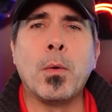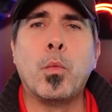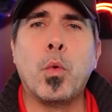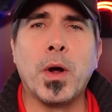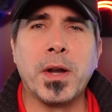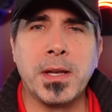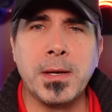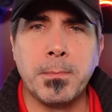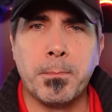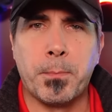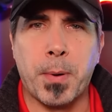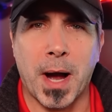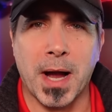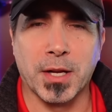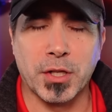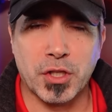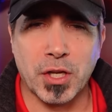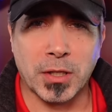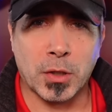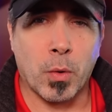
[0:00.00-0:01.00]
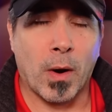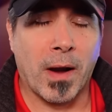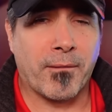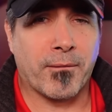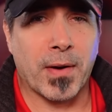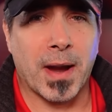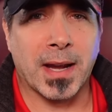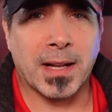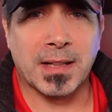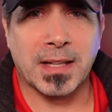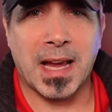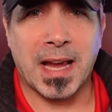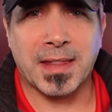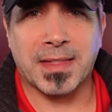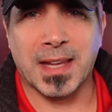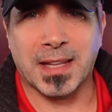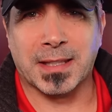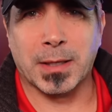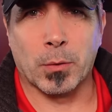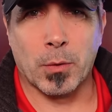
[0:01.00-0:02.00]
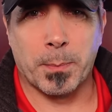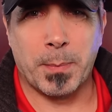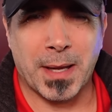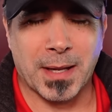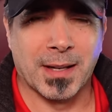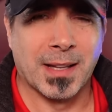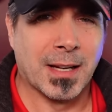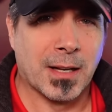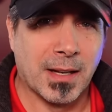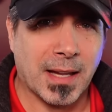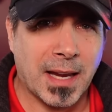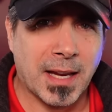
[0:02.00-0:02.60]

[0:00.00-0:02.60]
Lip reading: wouldn't budge, and quite frankly, I thought they were being a little